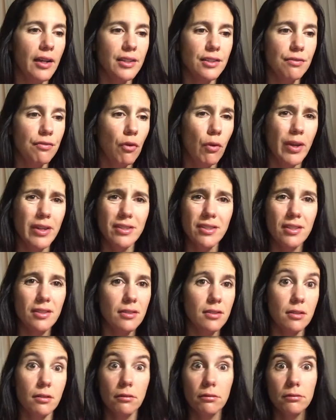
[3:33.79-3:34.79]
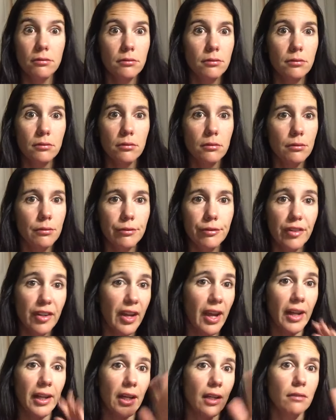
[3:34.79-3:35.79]
his voice is,
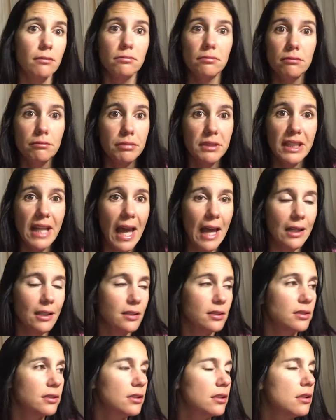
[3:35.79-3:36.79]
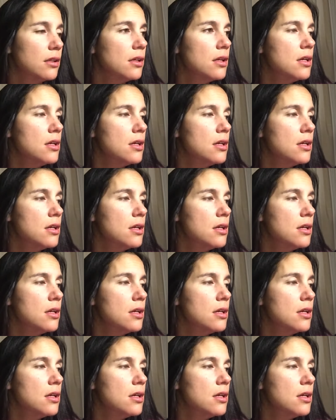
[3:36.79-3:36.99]
forget it, bananas.